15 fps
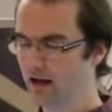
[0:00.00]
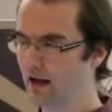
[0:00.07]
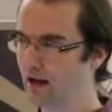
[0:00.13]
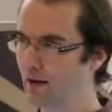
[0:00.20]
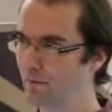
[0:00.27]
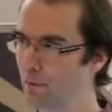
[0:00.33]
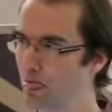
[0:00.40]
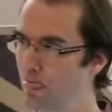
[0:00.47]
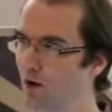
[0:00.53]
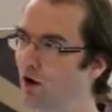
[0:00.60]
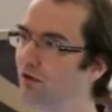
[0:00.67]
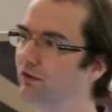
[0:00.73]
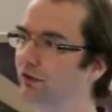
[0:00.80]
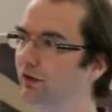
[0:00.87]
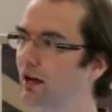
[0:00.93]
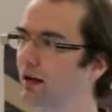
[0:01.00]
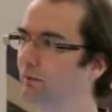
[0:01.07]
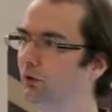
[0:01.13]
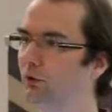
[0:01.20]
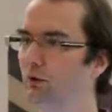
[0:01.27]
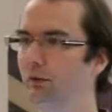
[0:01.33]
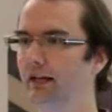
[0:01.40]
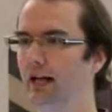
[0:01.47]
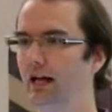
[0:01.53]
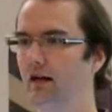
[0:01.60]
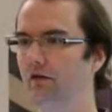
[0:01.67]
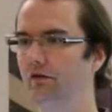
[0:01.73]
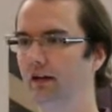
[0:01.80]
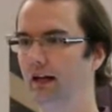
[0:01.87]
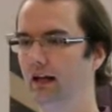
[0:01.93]
Oftentimes when we
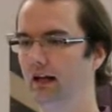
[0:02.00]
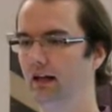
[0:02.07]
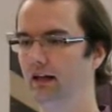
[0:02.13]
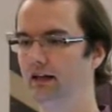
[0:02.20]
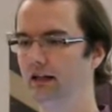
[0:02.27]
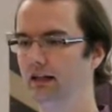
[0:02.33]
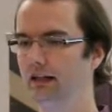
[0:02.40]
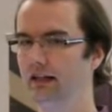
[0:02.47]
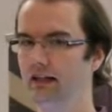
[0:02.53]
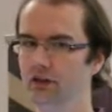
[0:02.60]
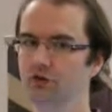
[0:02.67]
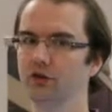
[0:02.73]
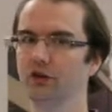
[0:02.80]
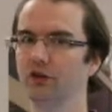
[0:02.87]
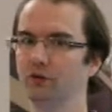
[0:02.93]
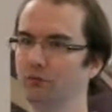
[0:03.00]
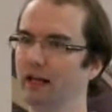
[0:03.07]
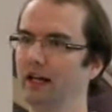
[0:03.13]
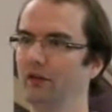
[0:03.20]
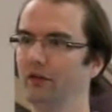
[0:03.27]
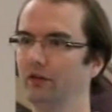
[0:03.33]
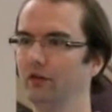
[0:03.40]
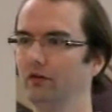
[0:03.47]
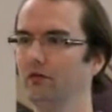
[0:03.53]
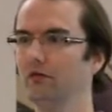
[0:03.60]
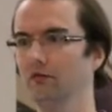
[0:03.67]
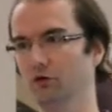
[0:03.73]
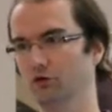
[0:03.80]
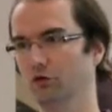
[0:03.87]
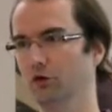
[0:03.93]
have a interest-based
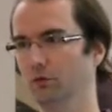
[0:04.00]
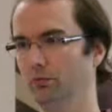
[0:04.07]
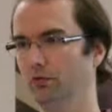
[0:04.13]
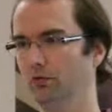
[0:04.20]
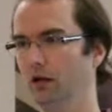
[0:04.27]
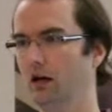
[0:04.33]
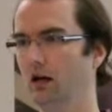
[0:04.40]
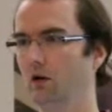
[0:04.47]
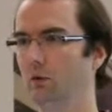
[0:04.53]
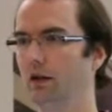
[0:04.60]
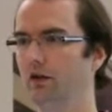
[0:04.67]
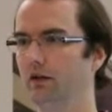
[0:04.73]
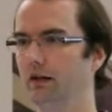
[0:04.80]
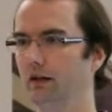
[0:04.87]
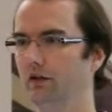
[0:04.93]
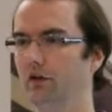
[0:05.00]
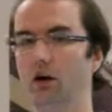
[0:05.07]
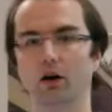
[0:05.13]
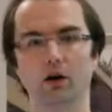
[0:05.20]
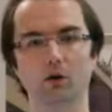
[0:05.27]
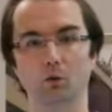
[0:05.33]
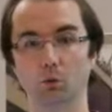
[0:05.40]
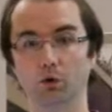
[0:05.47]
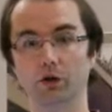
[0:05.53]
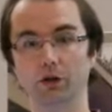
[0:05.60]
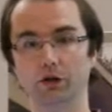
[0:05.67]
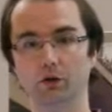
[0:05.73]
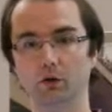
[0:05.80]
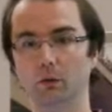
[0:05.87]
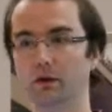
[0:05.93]
group, whether it's our
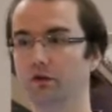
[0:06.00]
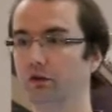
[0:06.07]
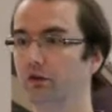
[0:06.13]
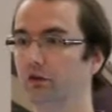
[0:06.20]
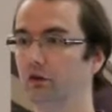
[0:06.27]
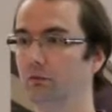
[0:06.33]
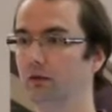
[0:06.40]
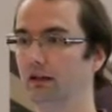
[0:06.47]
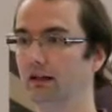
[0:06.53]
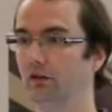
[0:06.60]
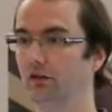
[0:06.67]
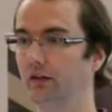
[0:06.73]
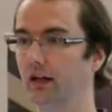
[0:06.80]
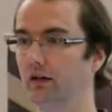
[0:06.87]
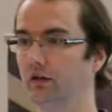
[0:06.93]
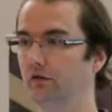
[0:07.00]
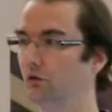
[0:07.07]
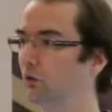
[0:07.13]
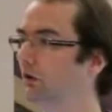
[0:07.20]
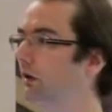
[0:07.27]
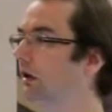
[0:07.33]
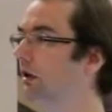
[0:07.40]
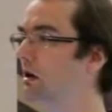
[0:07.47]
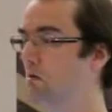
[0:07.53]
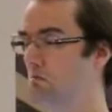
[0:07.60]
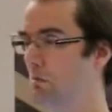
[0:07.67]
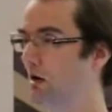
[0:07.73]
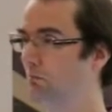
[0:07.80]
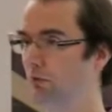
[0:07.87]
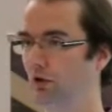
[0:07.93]
work or whether it's a group that gets together for
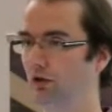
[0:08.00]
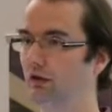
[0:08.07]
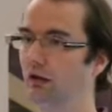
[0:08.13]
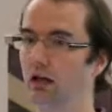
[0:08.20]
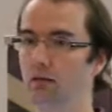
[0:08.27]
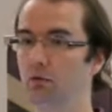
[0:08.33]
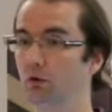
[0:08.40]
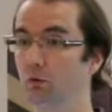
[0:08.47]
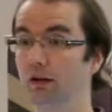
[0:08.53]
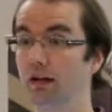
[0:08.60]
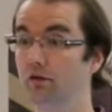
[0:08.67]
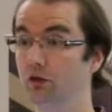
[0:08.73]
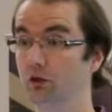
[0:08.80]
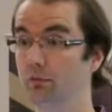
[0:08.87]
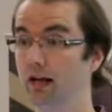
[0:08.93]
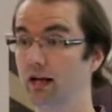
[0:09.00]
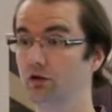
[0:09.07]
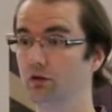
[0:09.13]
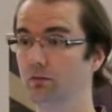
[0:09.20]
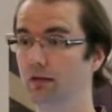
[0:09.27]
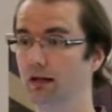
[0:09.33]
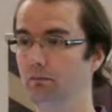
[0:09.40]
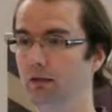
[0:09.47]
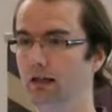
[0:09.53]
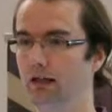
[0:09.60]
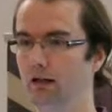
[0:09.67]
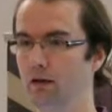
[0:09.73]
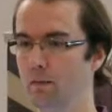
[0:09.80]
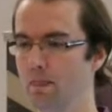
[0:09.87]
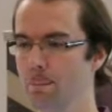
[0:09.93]
a book club or whatever your passion might
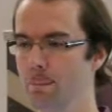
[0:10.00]
be,